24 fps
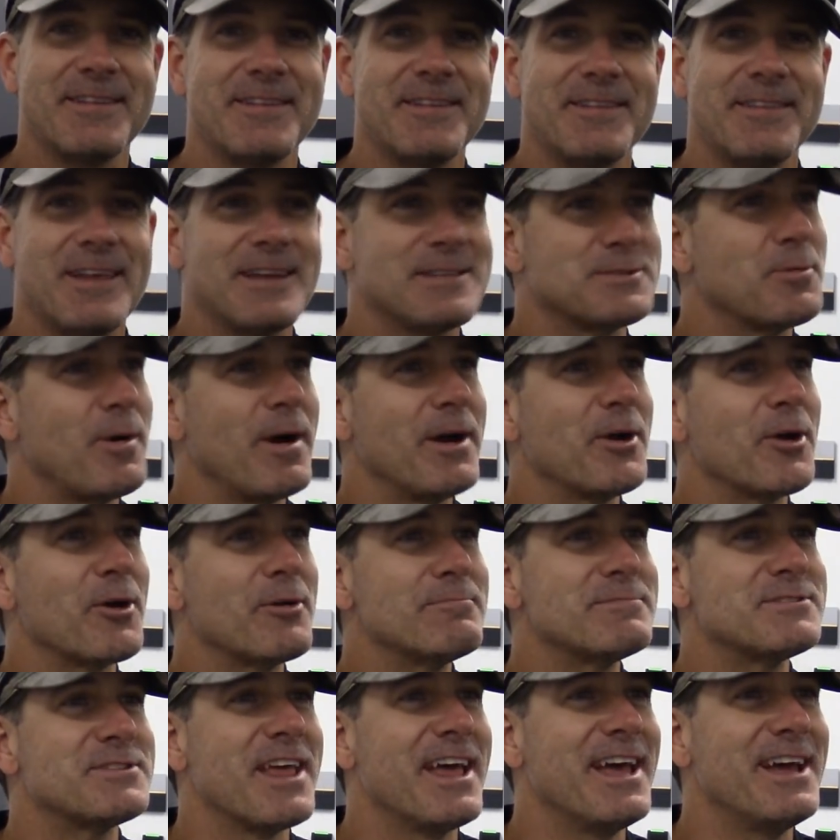that's why
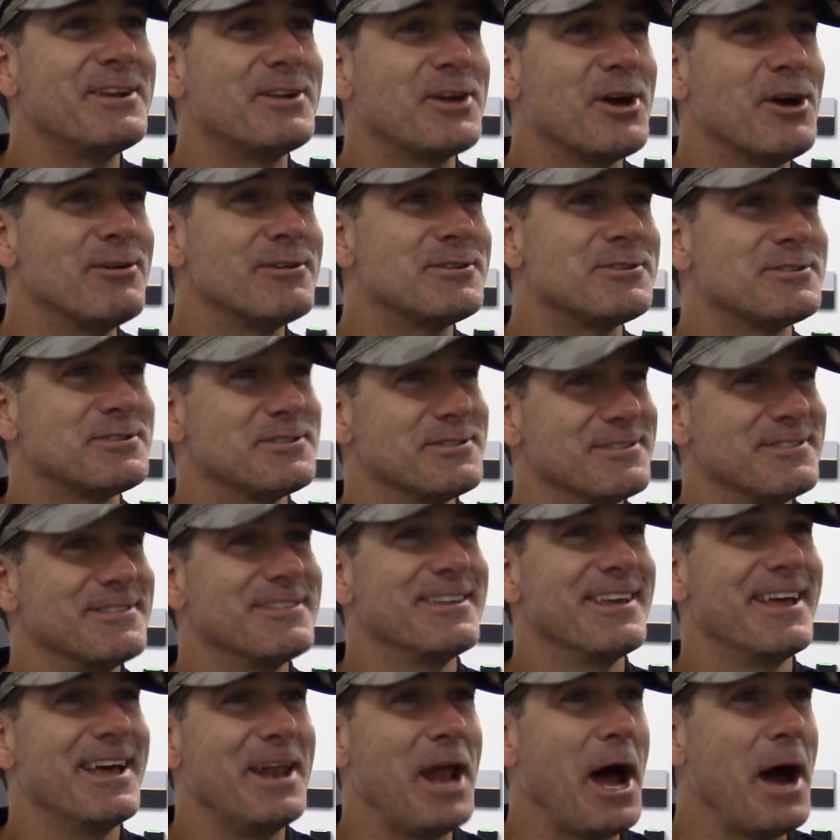Herm's the head coach,
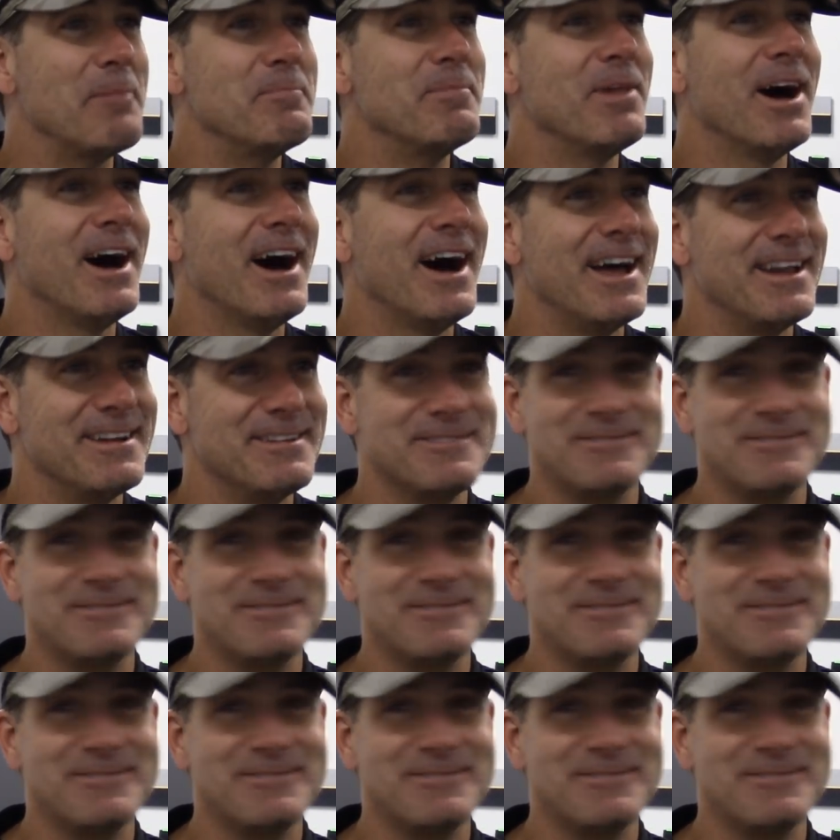and I'm not.